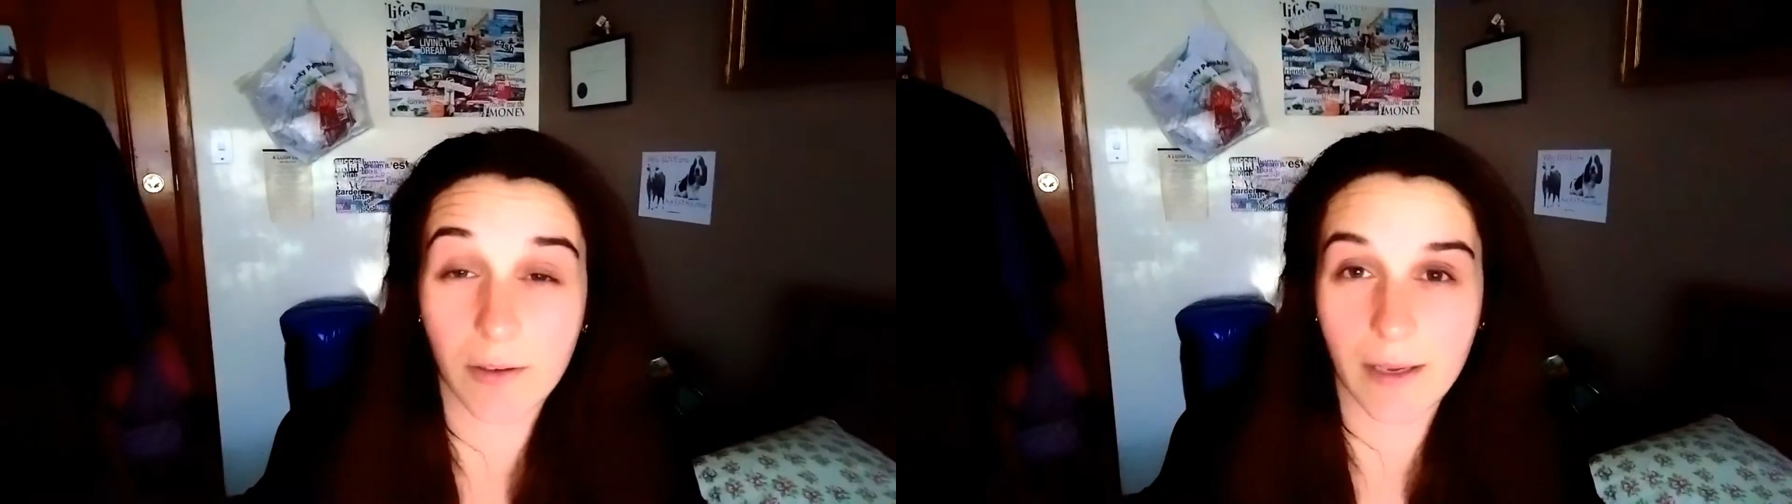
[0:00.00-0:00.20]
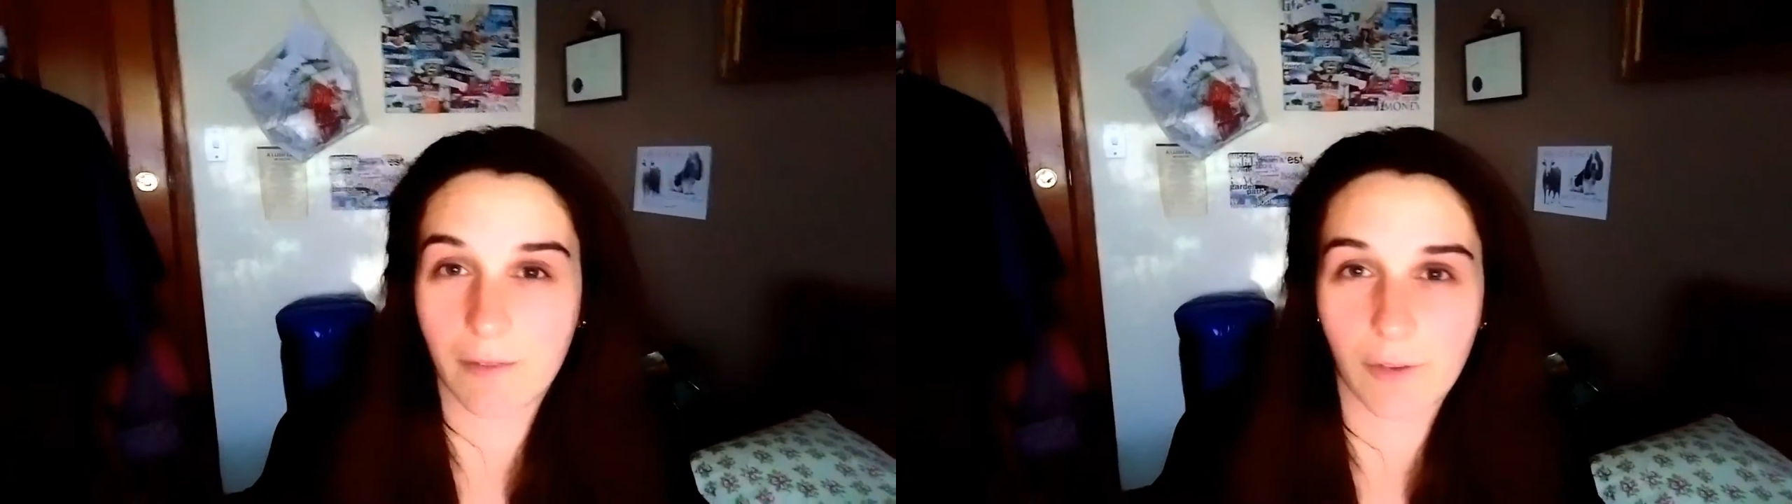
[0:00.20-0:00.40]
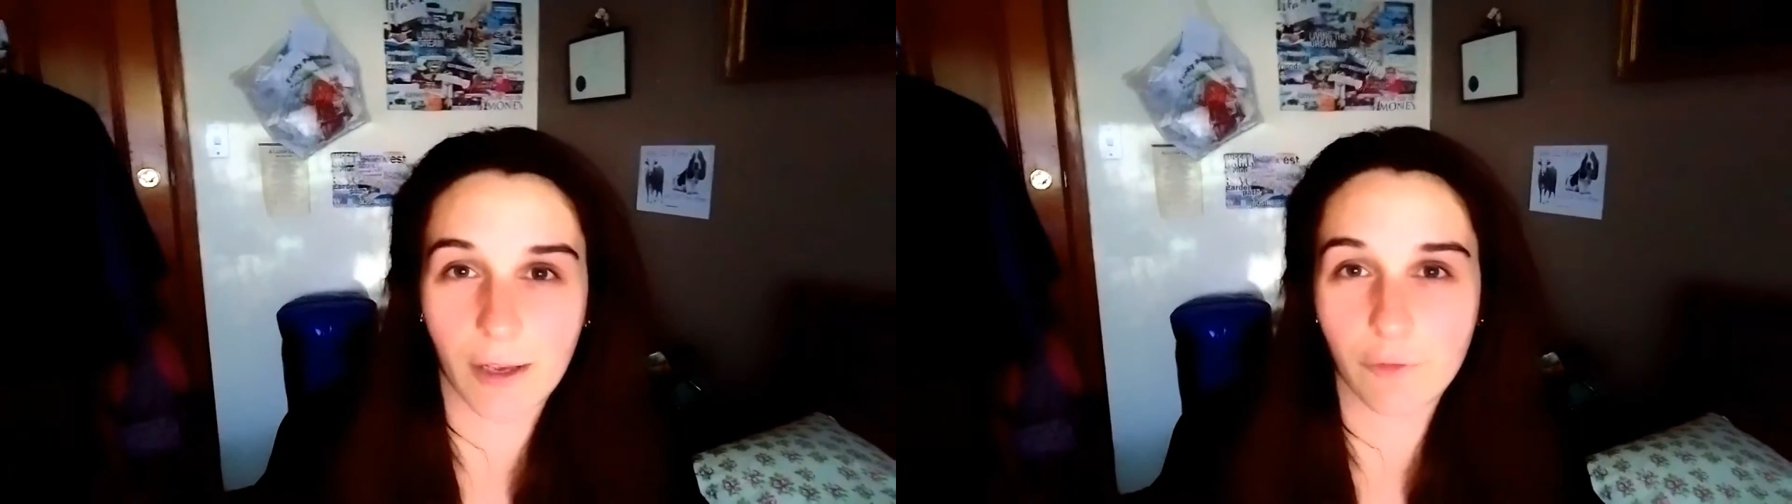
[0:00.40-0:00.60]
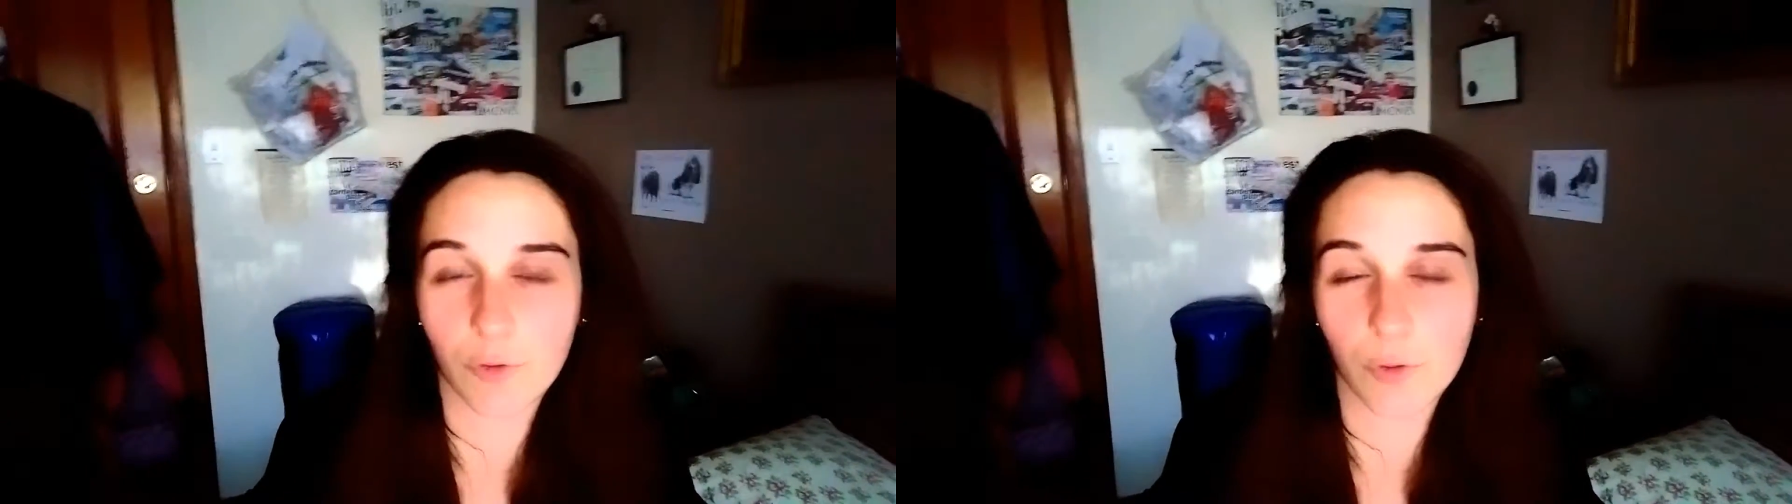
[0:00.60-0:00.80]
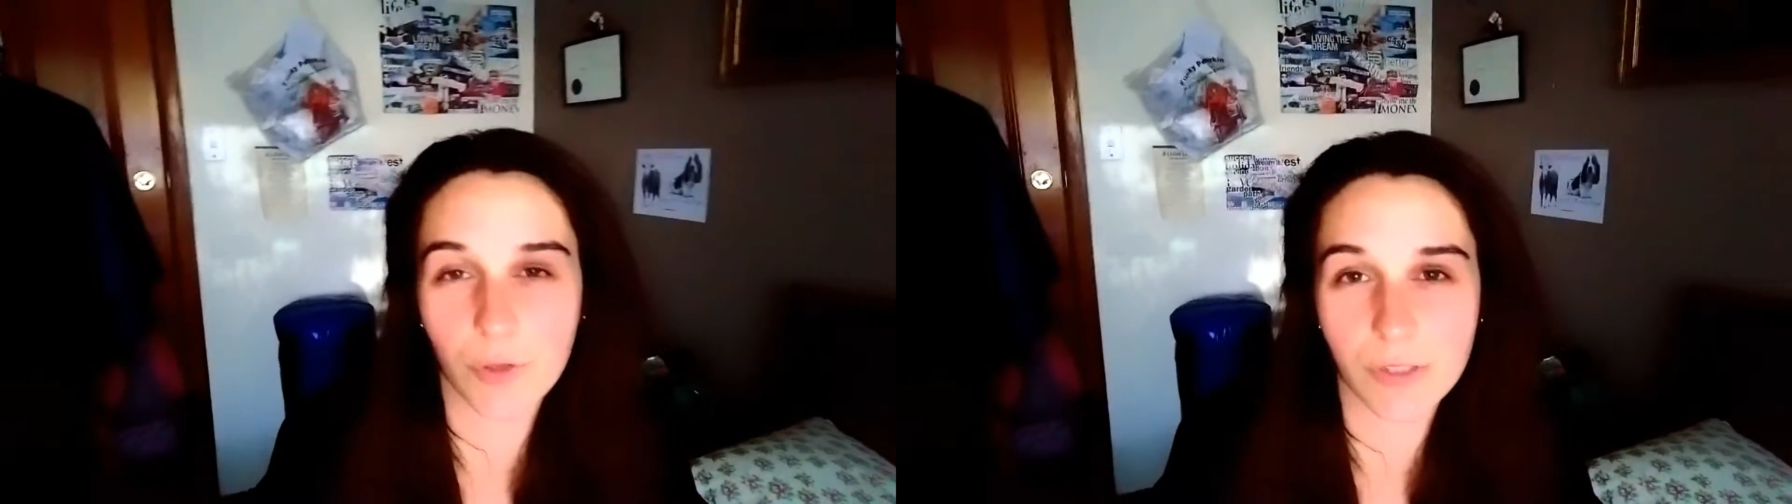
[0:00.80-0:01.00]
have like full
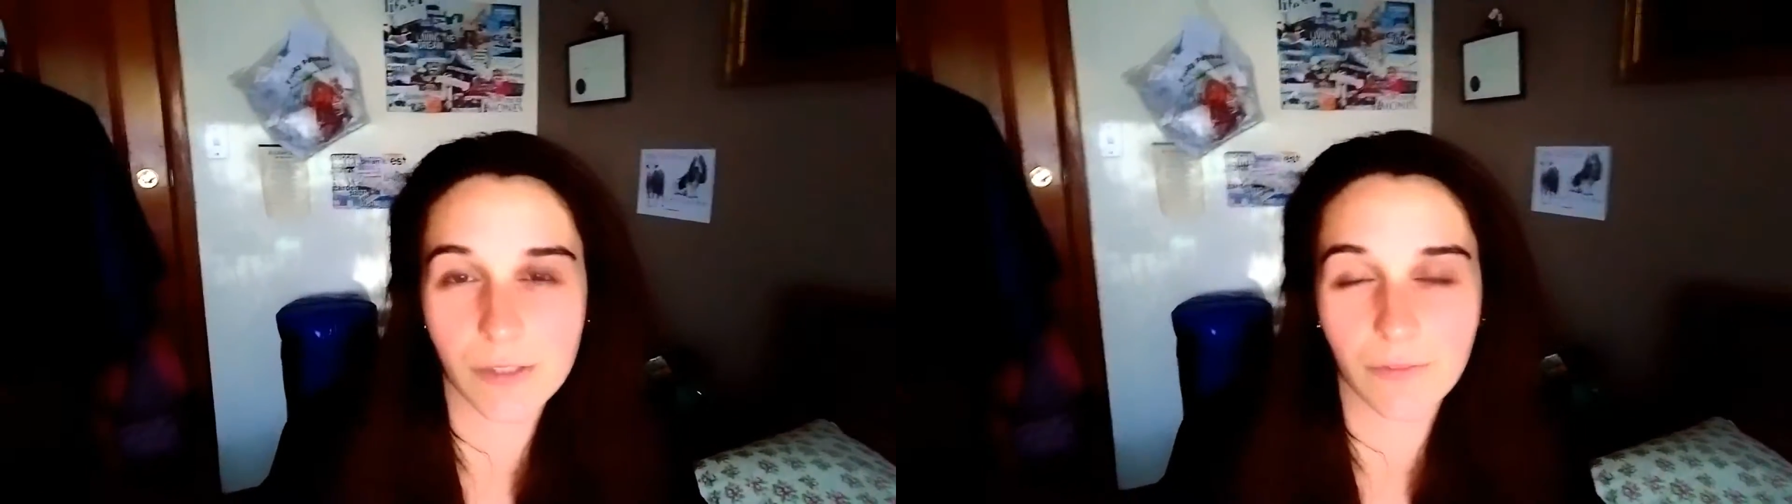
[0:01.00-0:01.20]
use of